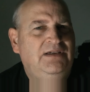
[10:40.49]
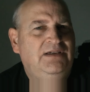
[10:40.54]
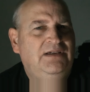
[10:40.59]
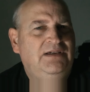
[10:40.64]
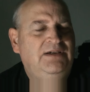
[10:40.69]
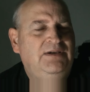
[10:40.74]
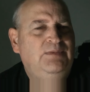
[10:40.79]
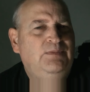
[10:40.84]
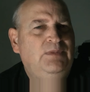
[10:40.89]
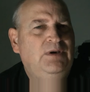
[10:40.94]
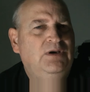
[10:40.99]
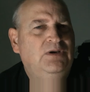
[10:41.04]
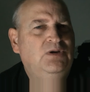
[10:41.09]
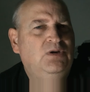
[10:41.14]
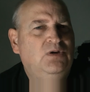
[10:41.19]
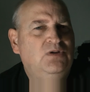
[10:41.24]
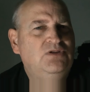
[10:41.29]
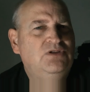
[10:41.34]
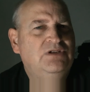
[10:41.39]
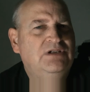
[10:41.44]
um,
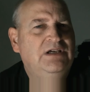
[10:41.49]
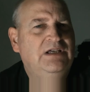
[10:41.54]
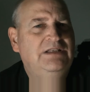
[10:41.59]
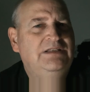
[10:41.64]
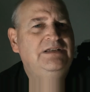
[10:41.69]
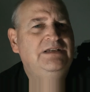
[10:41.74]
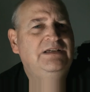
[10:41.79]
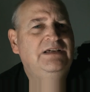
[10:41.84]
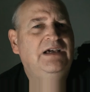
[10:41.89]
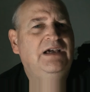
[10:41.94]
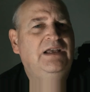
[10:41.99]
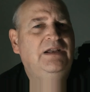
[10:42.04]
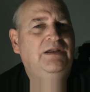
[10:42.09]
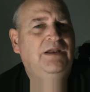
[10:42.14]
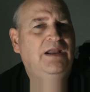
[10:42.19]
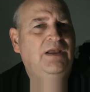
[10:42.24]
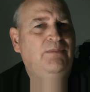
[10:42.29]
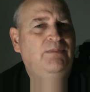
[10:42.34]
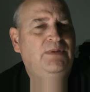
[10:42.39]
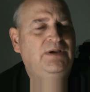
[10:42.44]
cost cutting
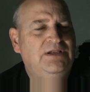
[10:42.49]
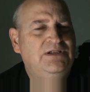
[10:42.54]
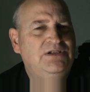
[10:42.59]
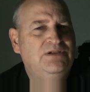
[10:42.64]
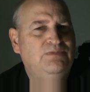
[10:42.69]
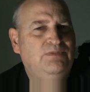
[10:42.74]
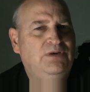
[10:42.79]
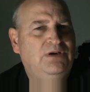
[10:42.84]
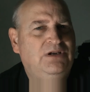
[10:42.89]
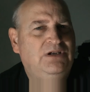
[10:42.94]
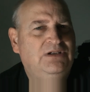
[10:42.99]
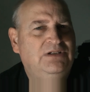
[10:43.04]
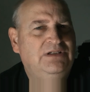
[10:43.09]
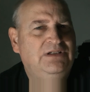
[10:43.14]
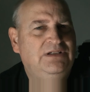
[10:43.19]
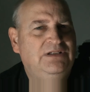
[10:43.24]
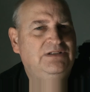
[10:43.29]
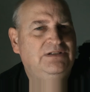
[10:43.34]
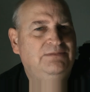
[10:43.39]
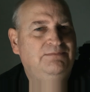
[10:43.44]
and mass
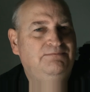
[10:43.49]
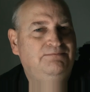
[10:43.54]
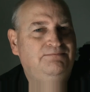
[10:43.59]
market.